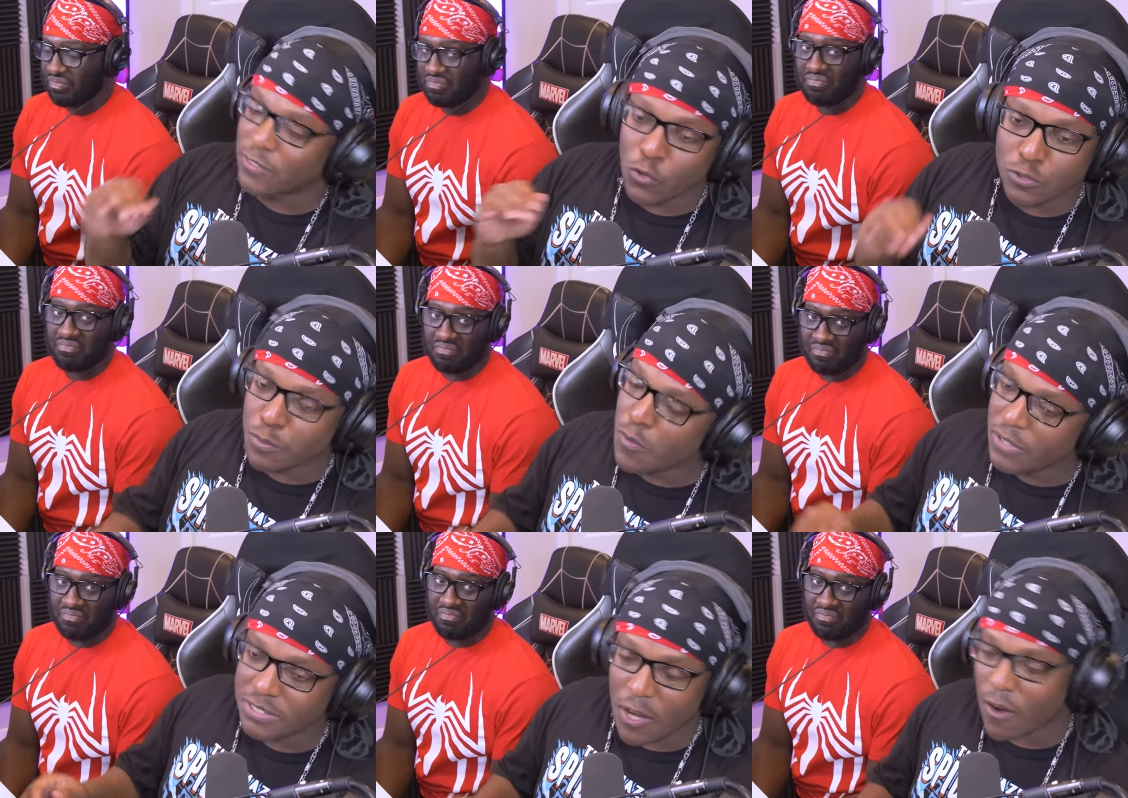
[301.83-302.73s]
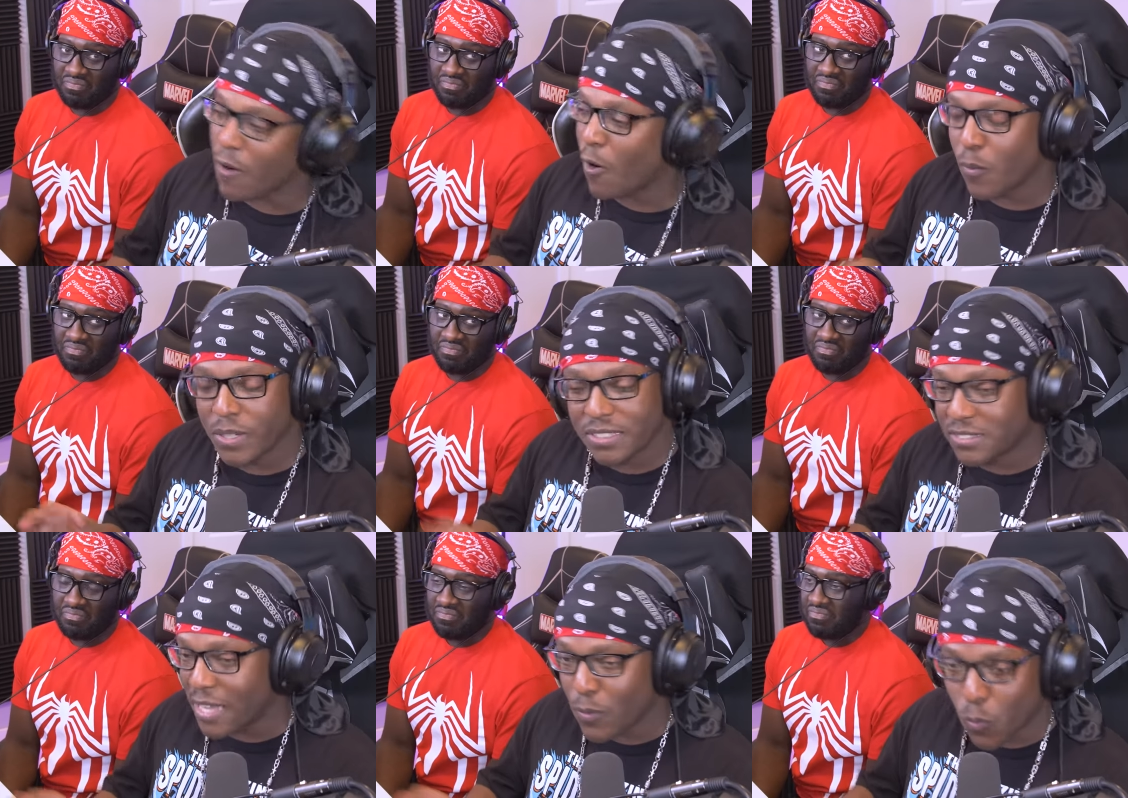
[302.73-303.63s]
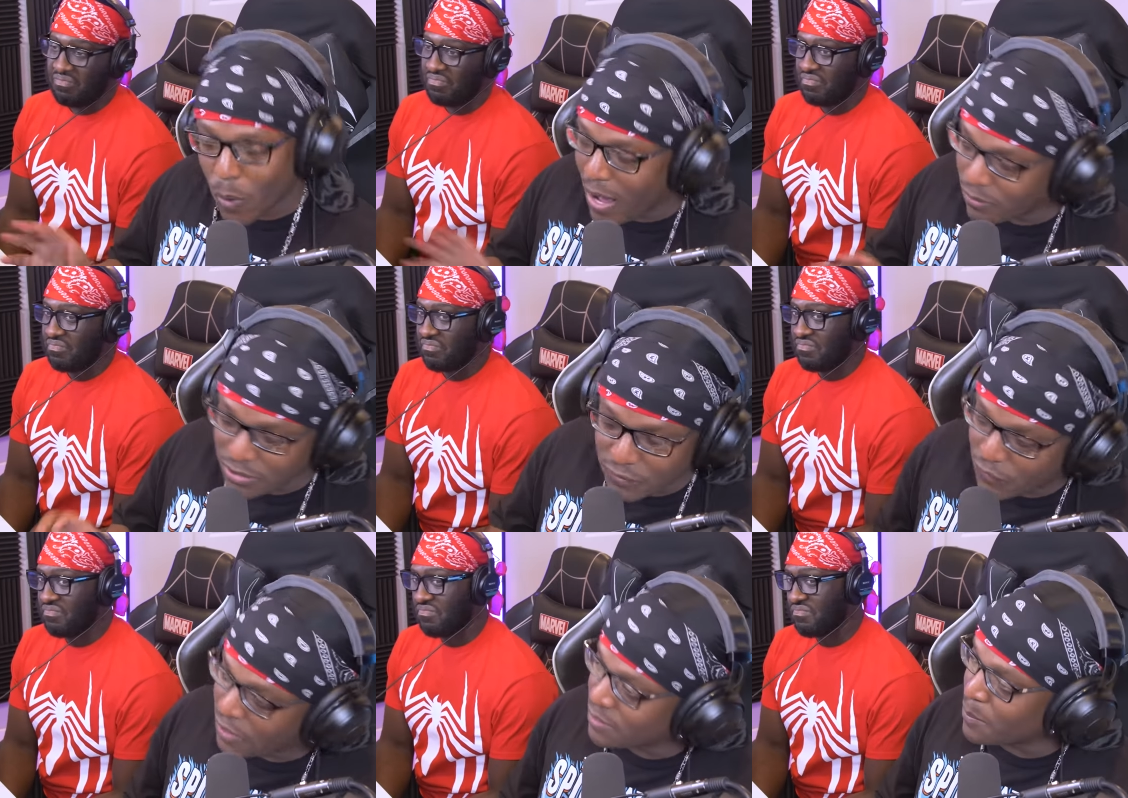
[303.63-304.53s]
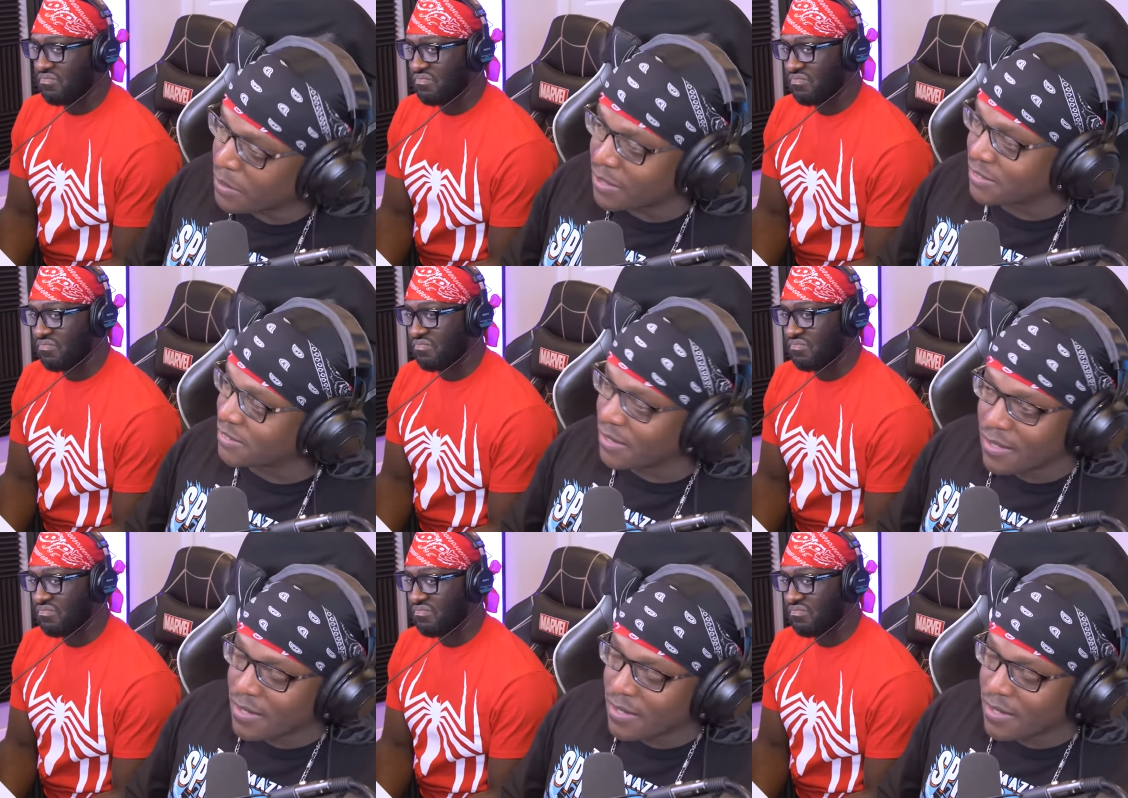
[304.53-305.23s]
Speaker 1: Those movies are always like wild as fuck because